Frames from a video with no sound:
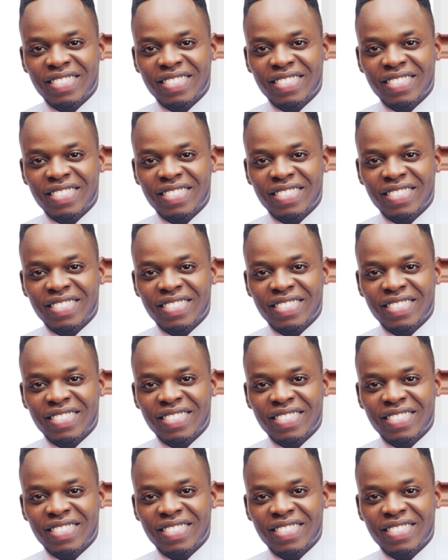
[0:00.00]

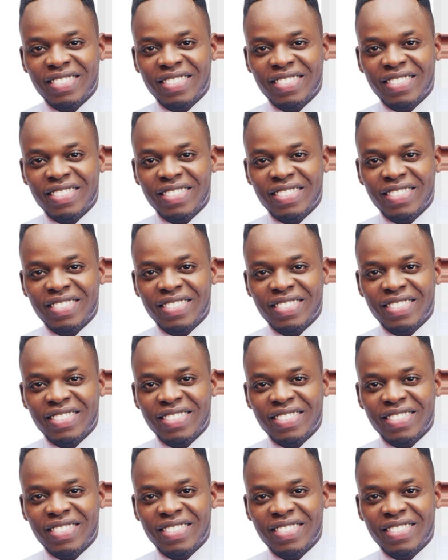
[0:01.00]

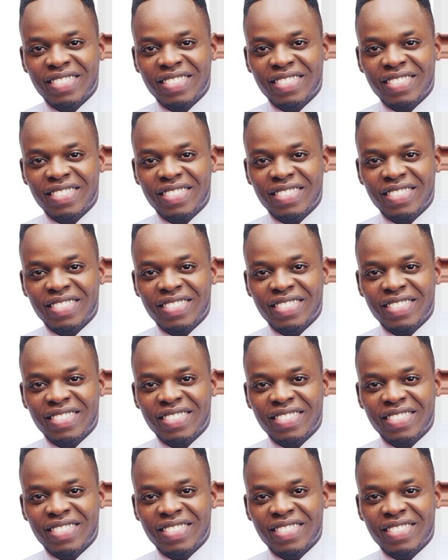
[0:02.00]

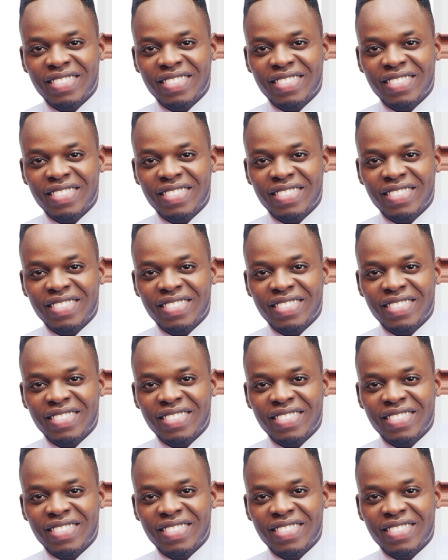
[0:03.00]

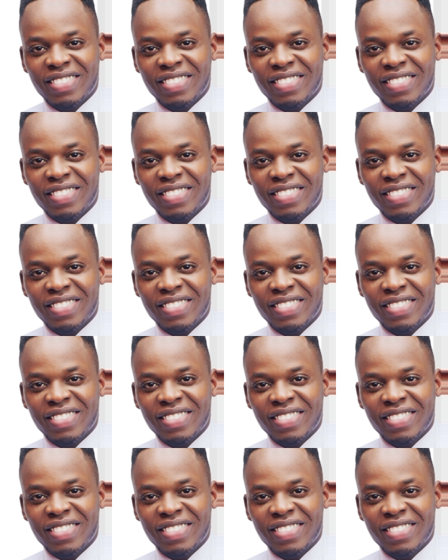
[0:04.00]
[no speech]